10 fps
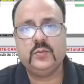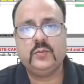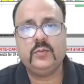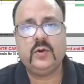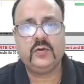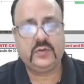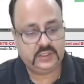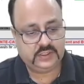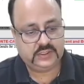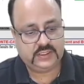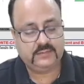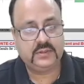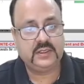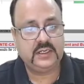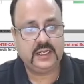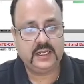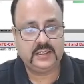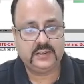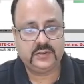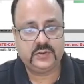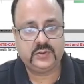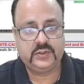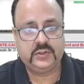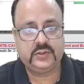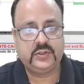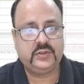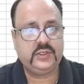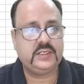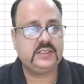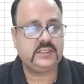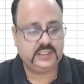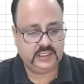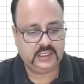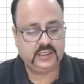borrow this table and create it here.